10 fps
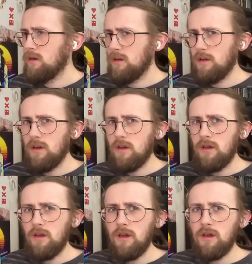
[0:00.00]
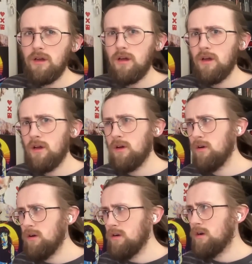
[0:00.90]

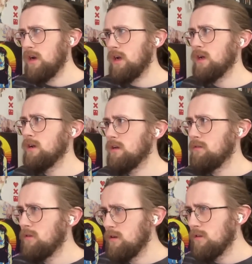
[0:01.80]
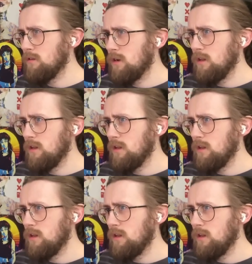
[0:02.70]
Oh! Alright, you don't want to do